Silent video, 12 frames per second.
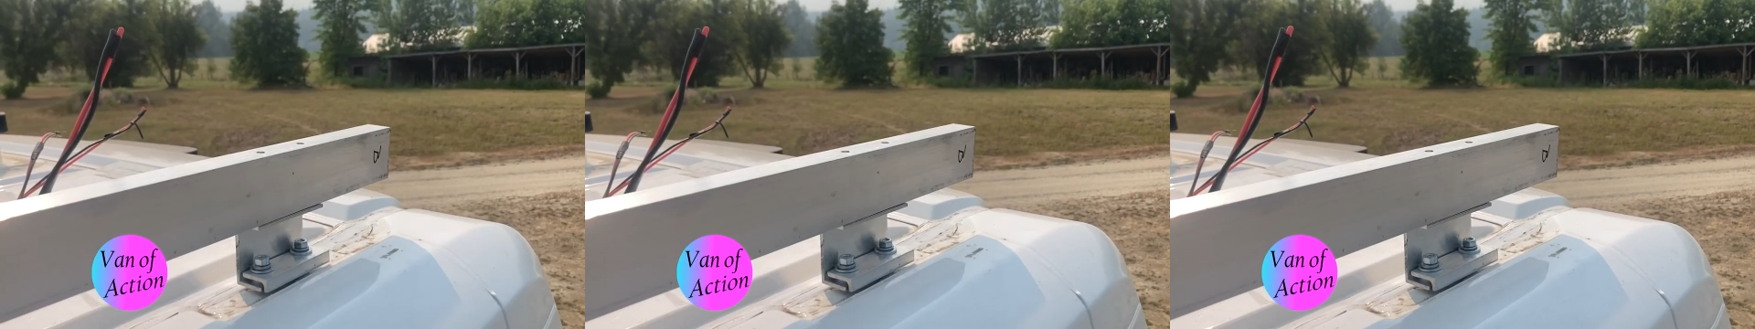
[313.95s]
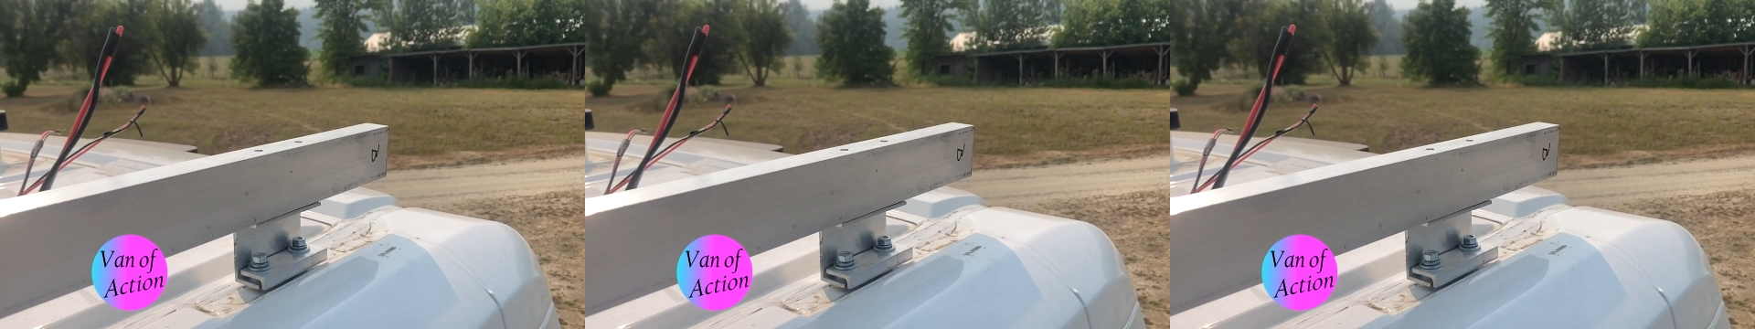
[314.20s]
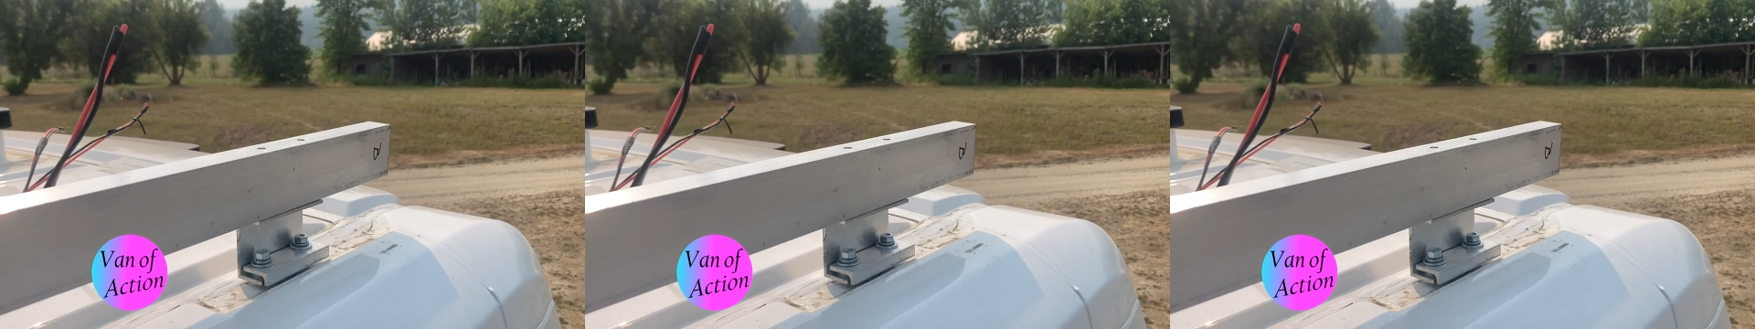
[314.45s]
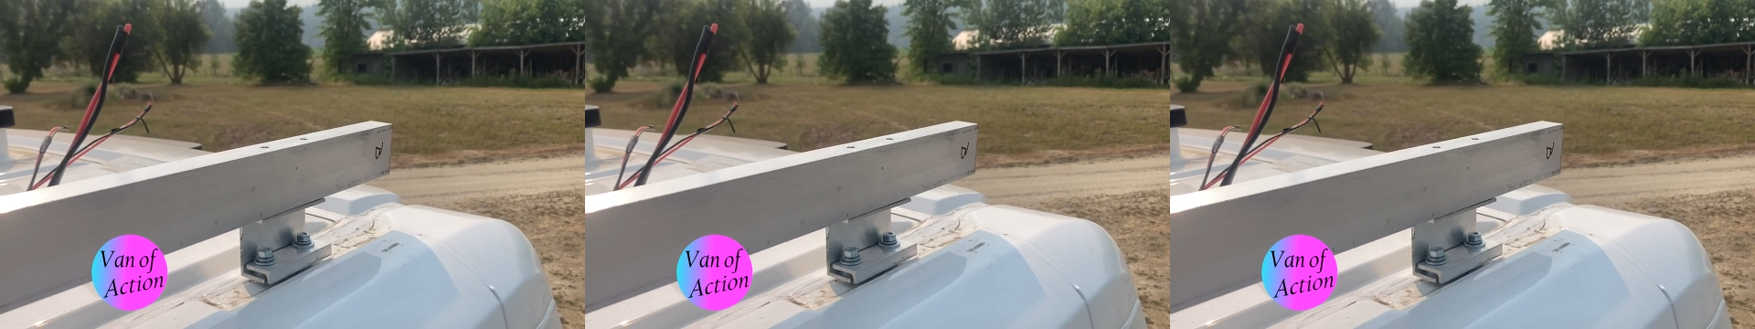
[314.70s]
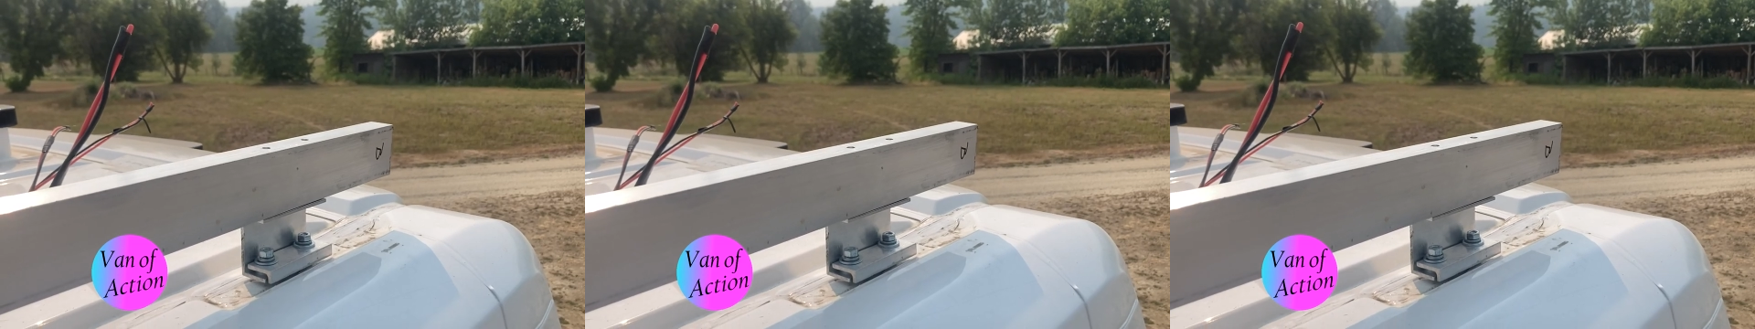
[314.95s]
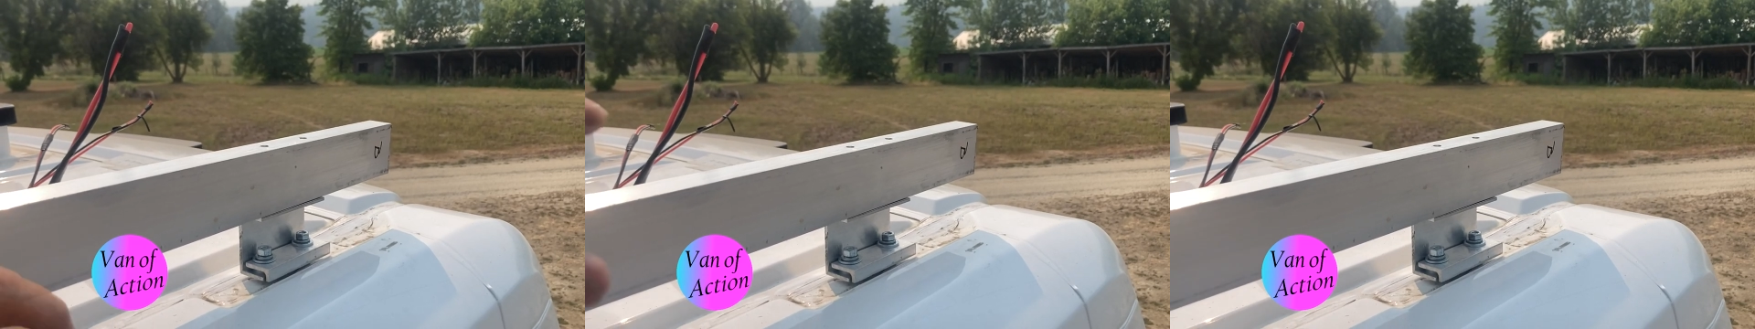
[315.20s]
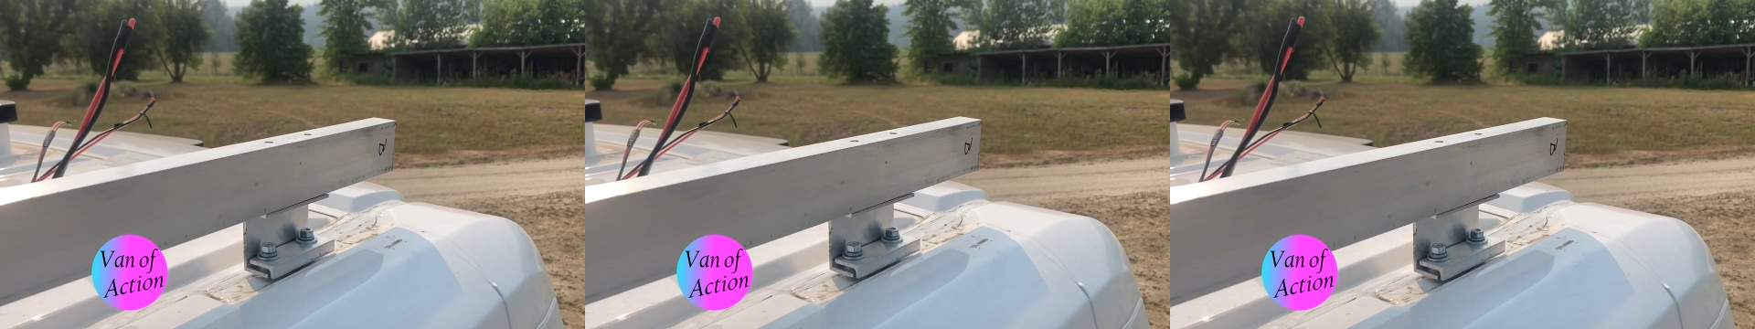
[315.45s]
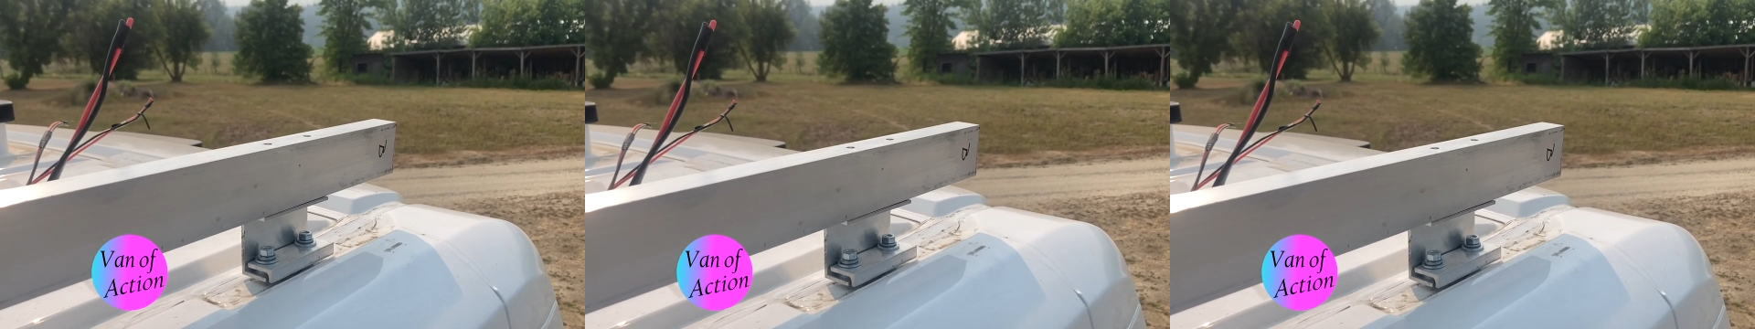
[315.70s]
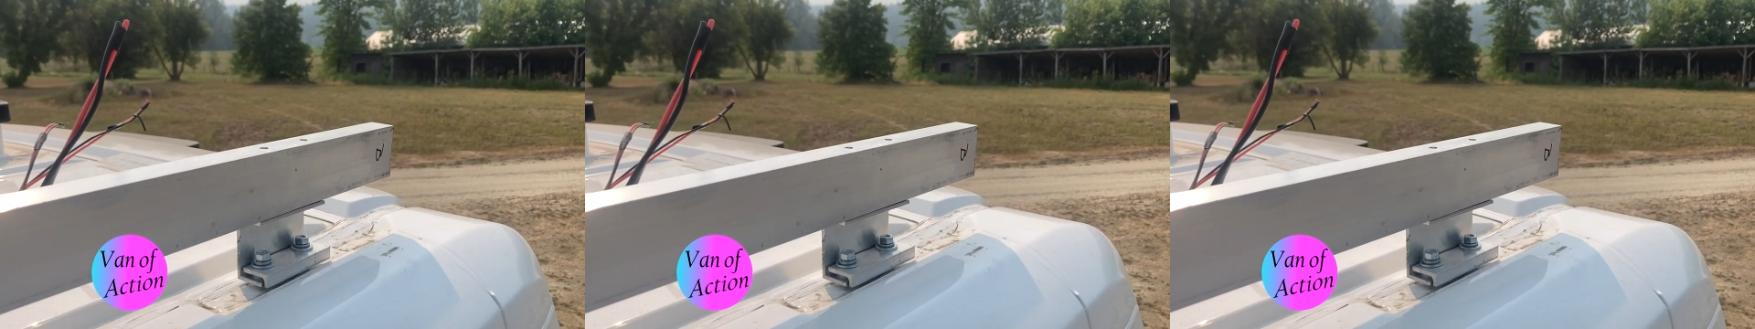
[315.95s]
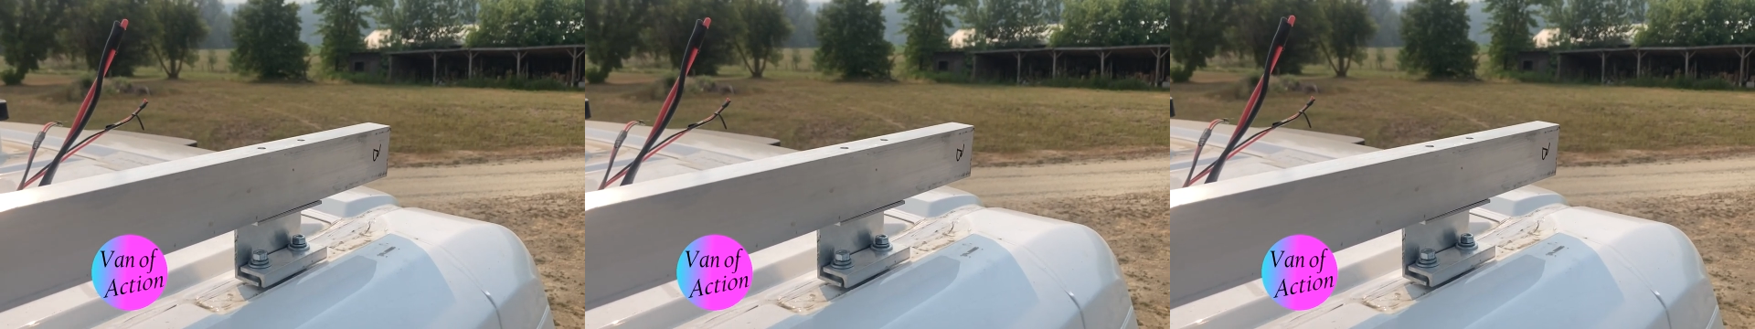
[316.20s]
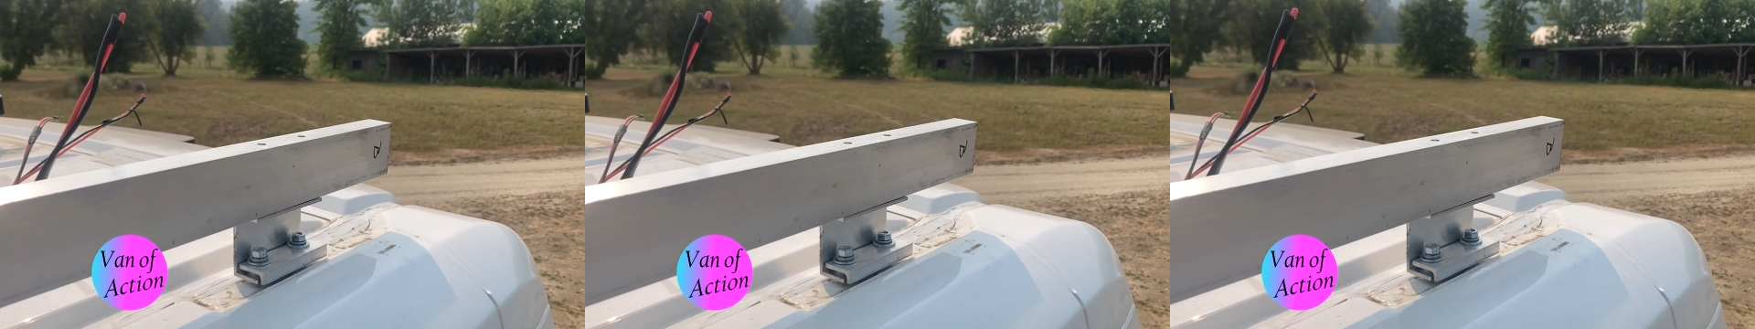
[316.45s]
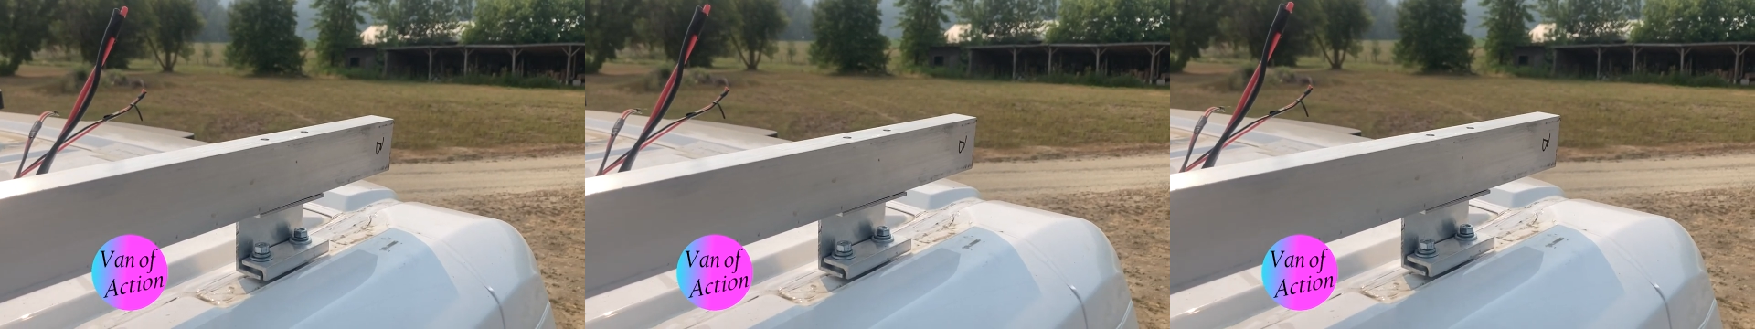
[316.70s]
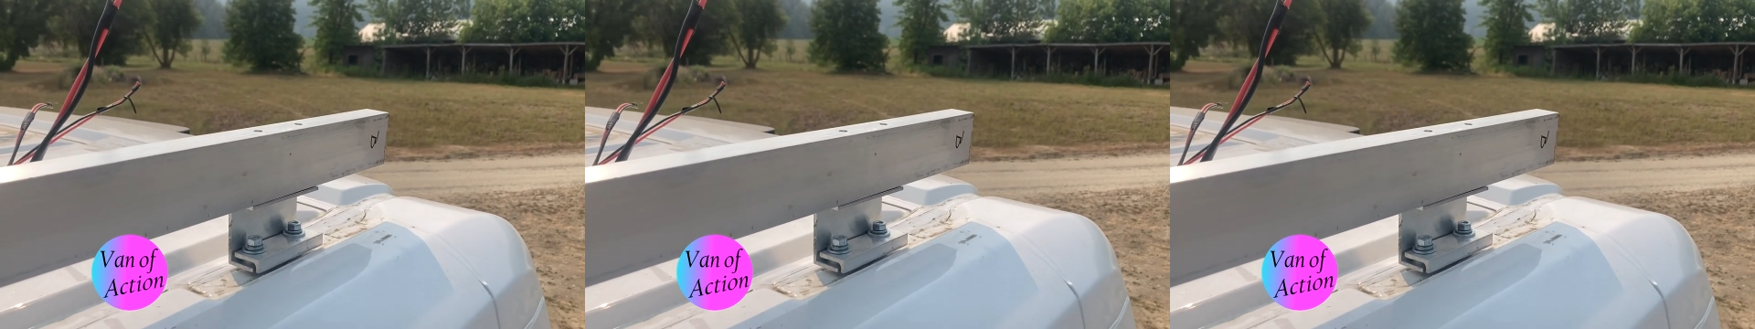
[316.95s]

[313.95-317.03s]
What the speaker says: Nobody's mouth can be seen.